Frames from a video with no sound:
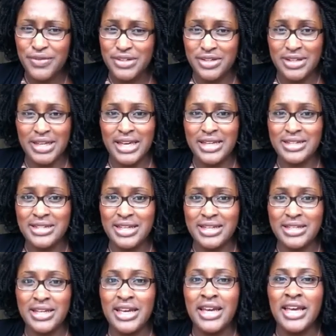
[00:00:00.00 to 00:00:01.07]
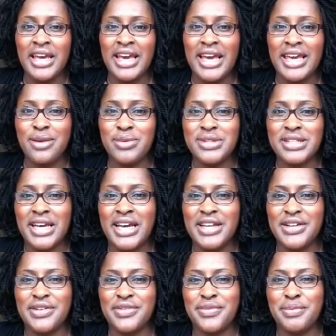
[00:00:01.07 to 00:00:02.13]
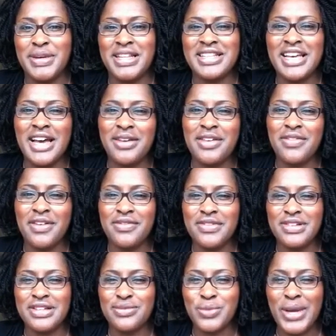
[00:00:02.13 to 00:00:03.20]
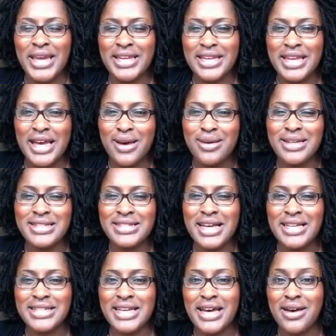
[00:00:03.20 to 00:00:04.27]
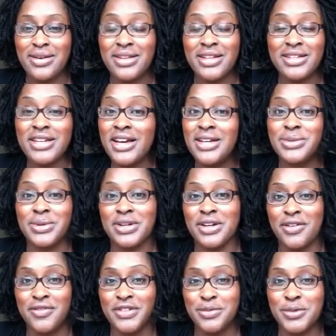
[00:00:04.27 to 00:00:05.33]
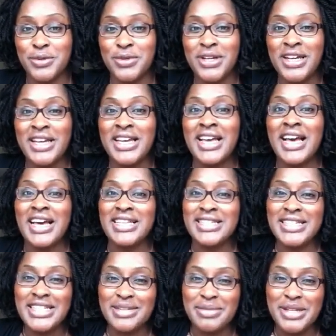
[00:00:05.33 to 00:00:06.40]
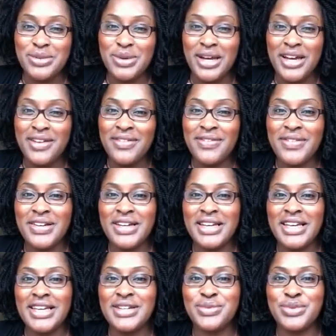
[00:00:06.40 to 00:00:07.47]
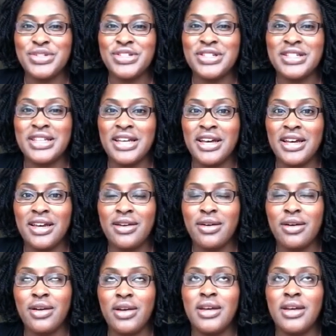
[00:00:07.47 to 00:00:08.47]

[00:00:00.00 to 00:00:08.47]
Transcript: for something else, and it was kind of, by the time you've waited an hour, sat down and the chairs weren't comfortable, and seen a midwife, it was just like,